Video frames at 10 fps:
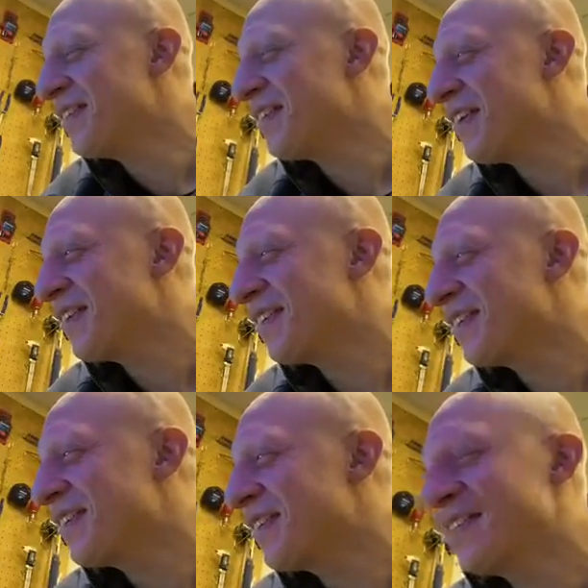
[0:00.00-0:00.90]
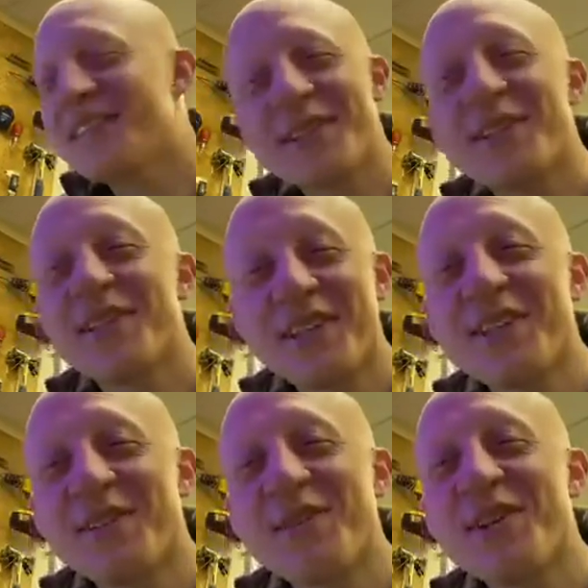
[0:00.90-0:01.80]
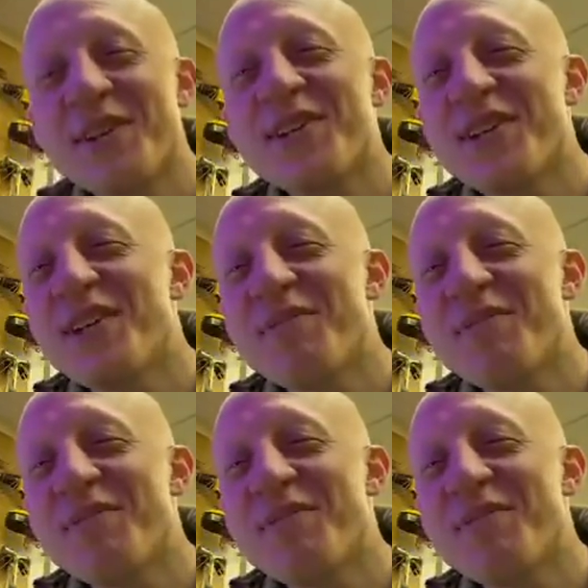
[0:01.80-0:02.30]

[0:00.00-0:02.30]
I said, that's a very good name